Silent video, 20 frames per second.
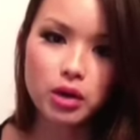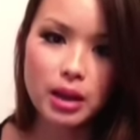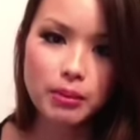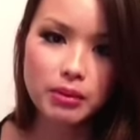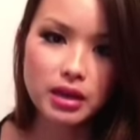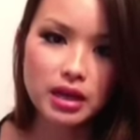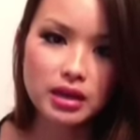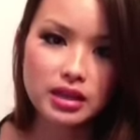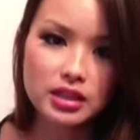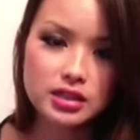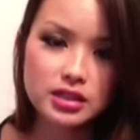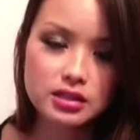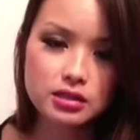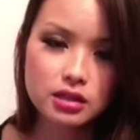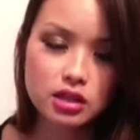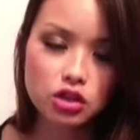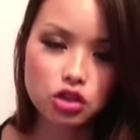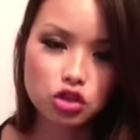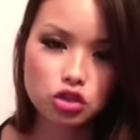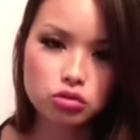I mean in the
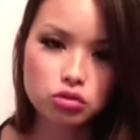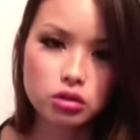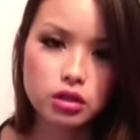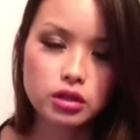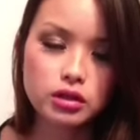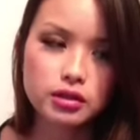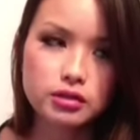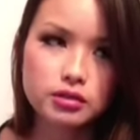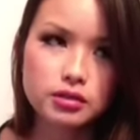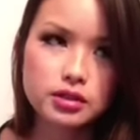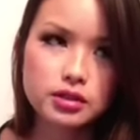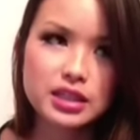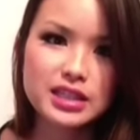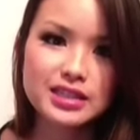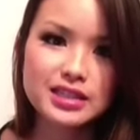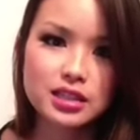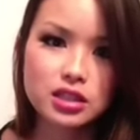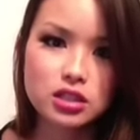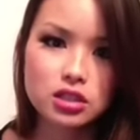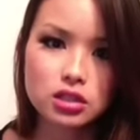in the in the six
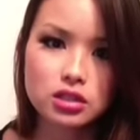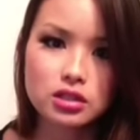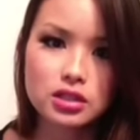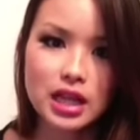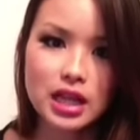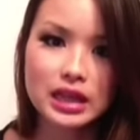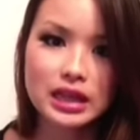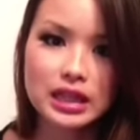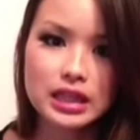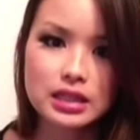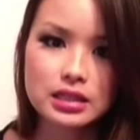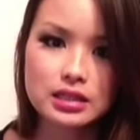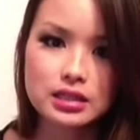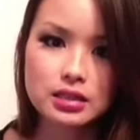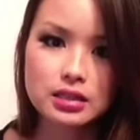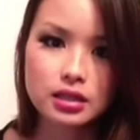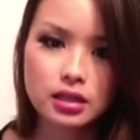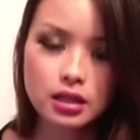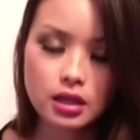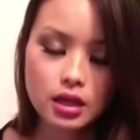digits at
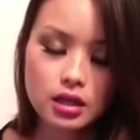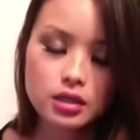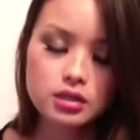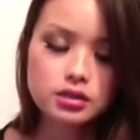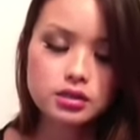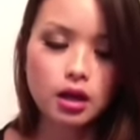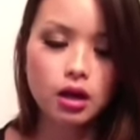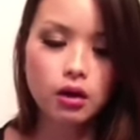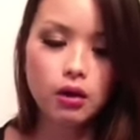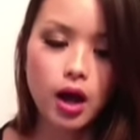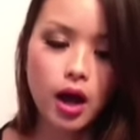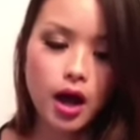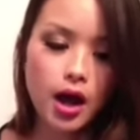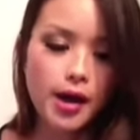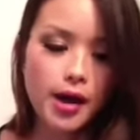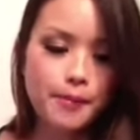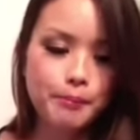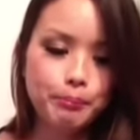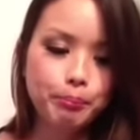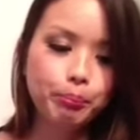least. So
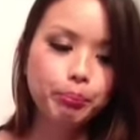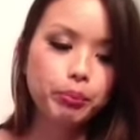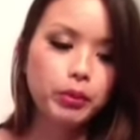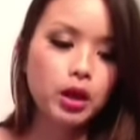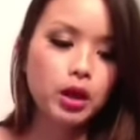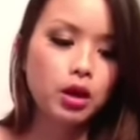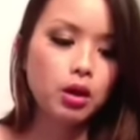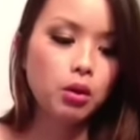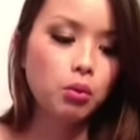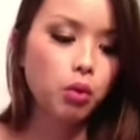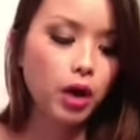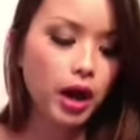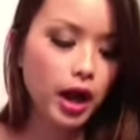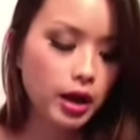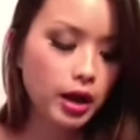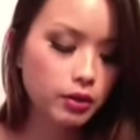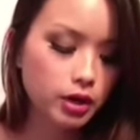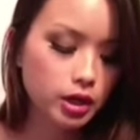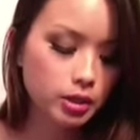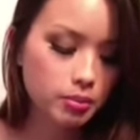um, what
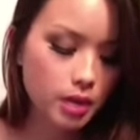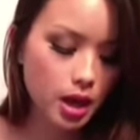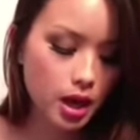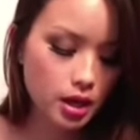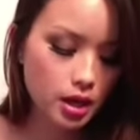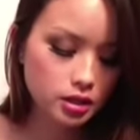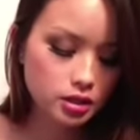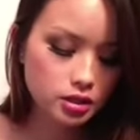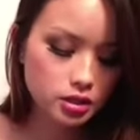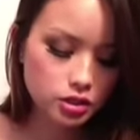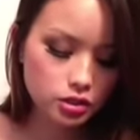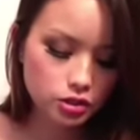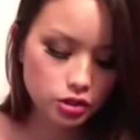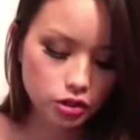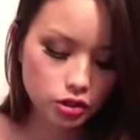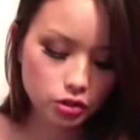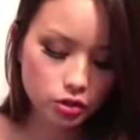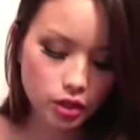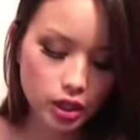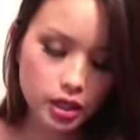I recommend to
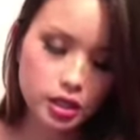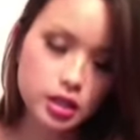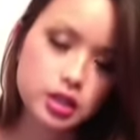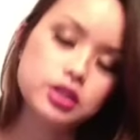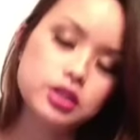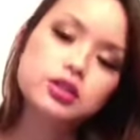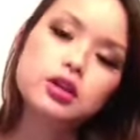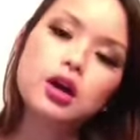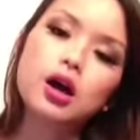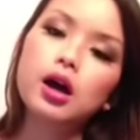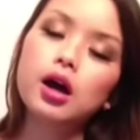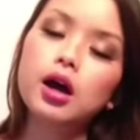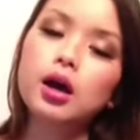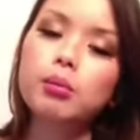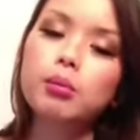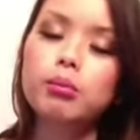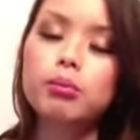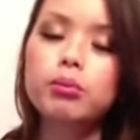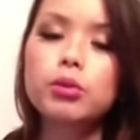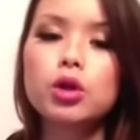do is
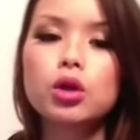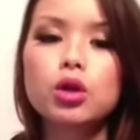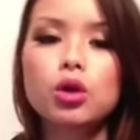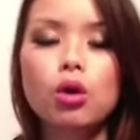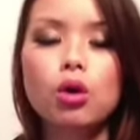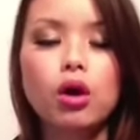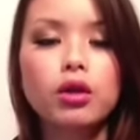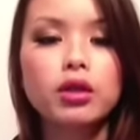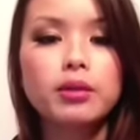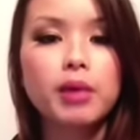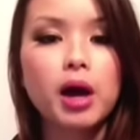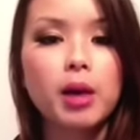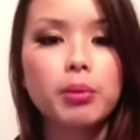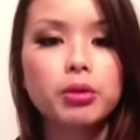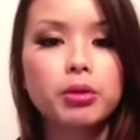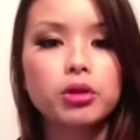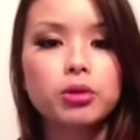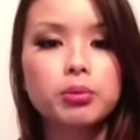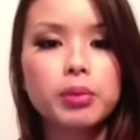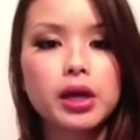um, you can go on the
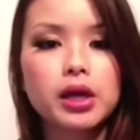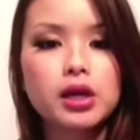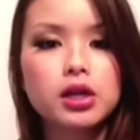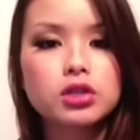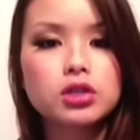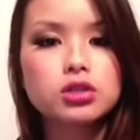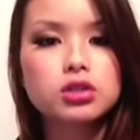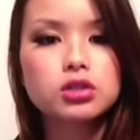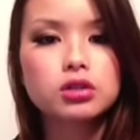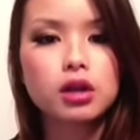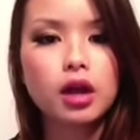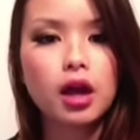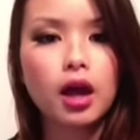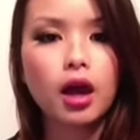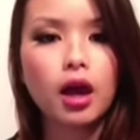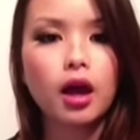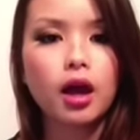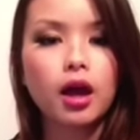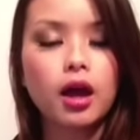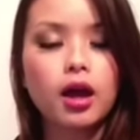popular page
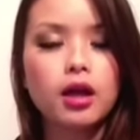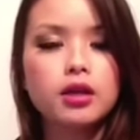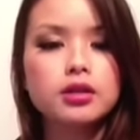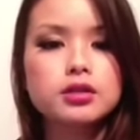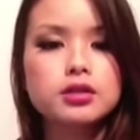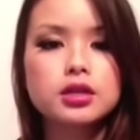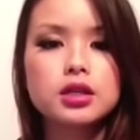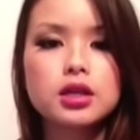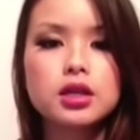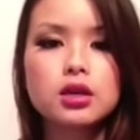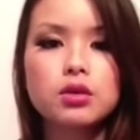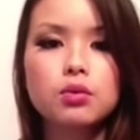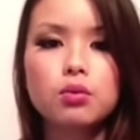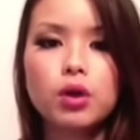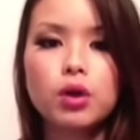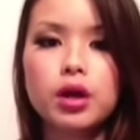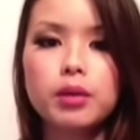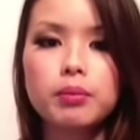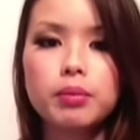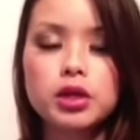and see
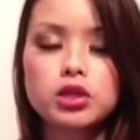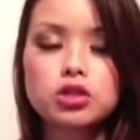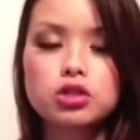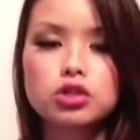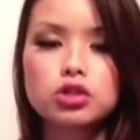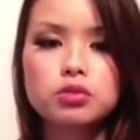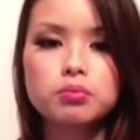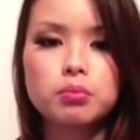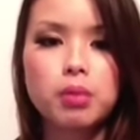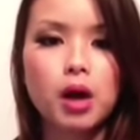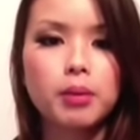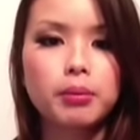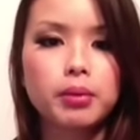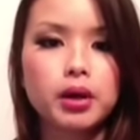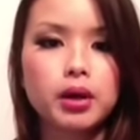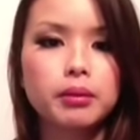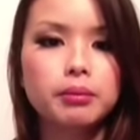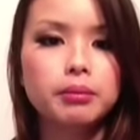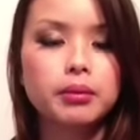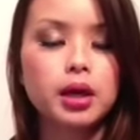what pictures pop
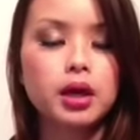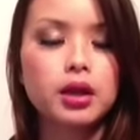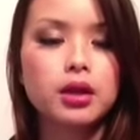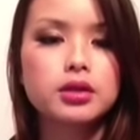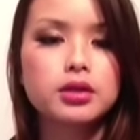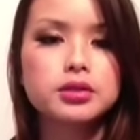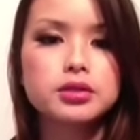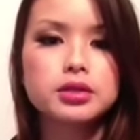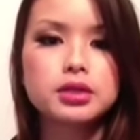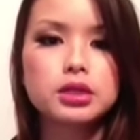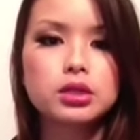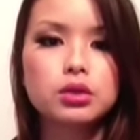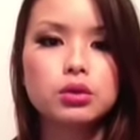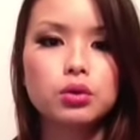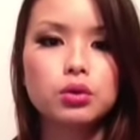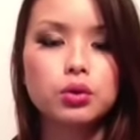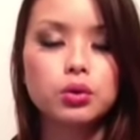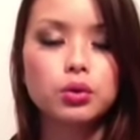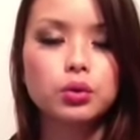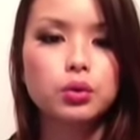up, and then see
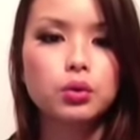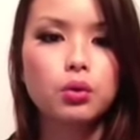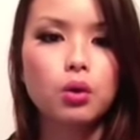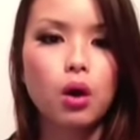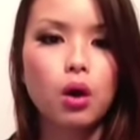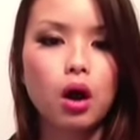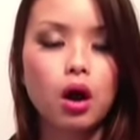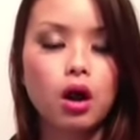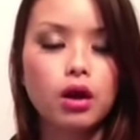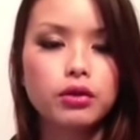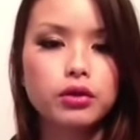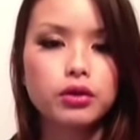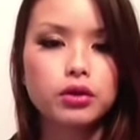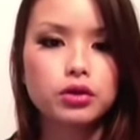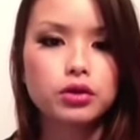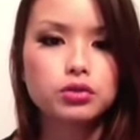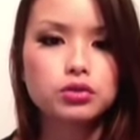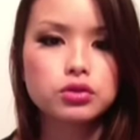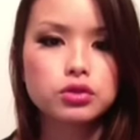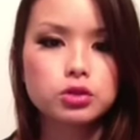who are the
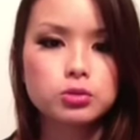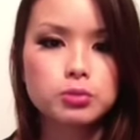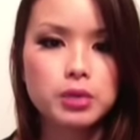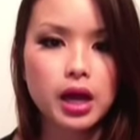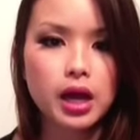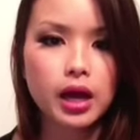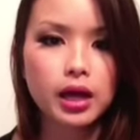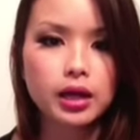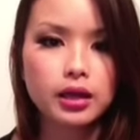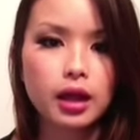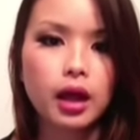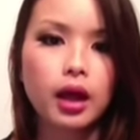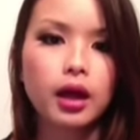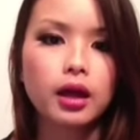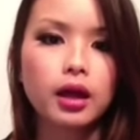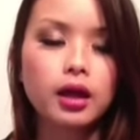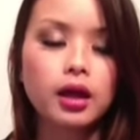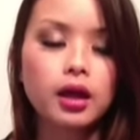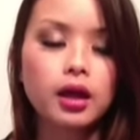users behind that.